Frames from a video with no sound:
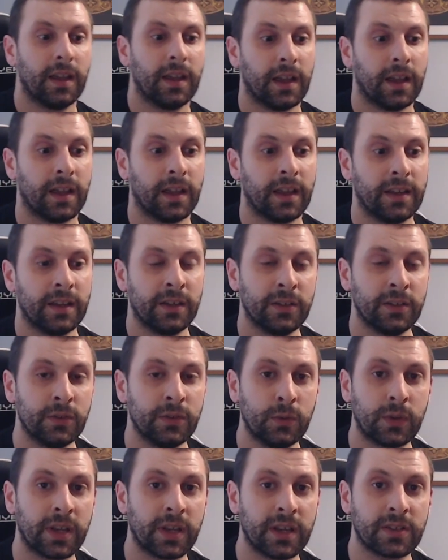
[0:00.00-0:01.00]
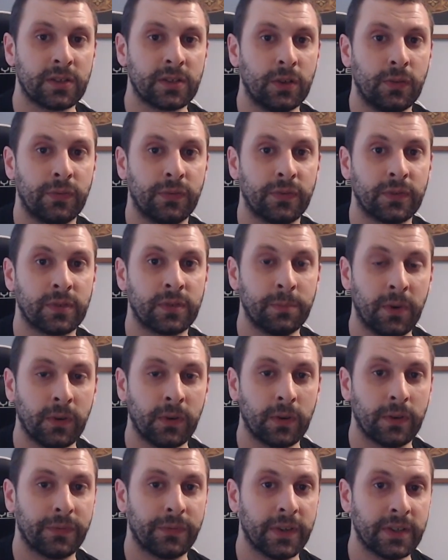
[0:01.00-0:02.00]
And it all kicks off
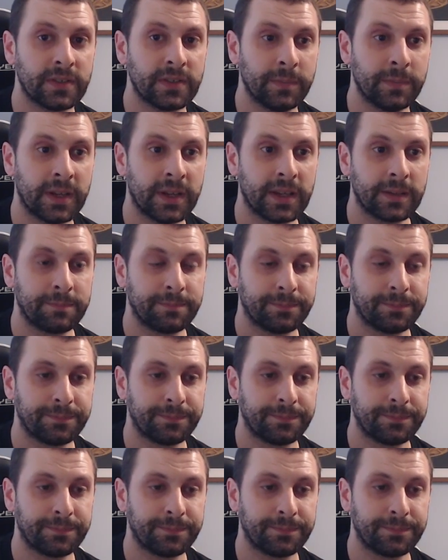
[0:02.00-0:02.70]
tomorrow, 1st of May.